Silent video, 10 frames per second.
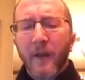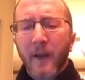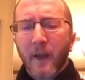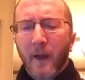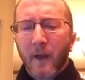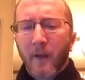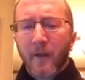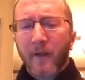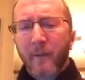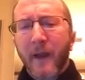
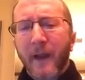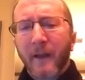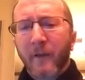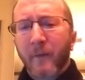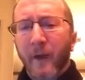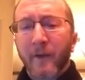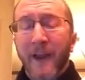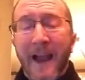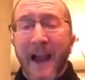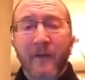This mechanism
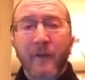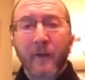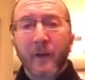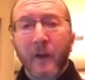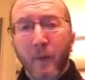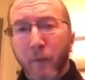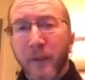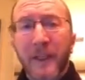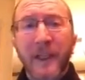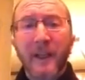doesn't have to
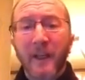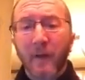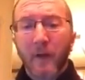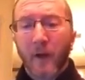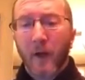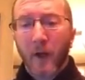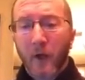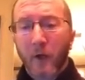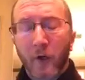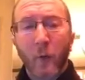completely
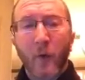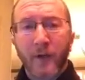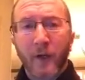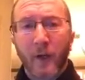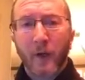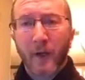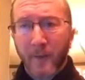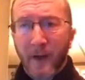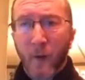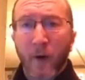occur in 1 year.
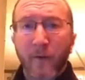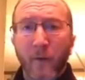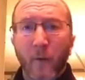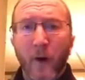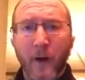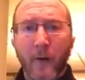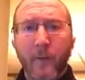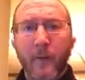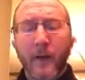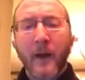It may go on for a while.
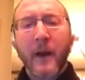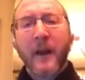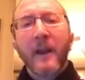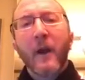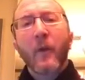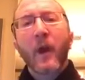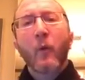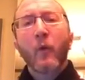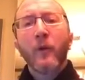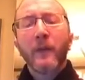Now, when
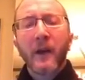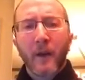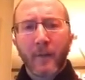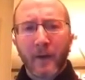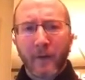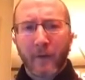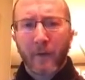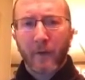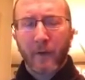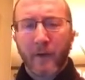I would become
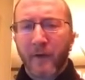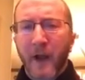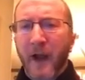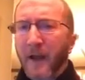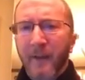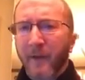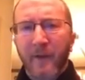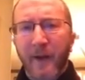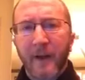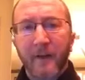concerned is not in the
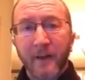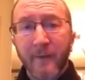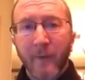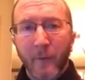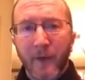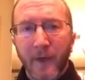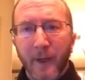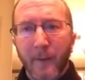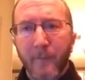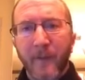setting of
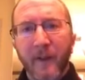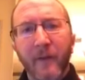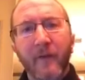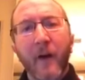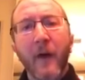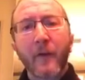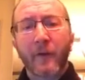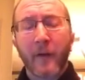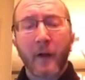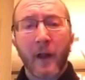lymphopenia, it's if
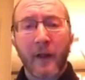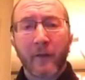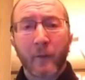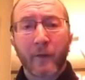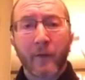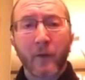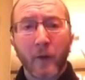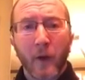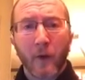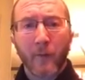other cell lines were still
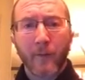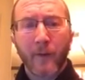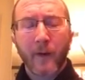low.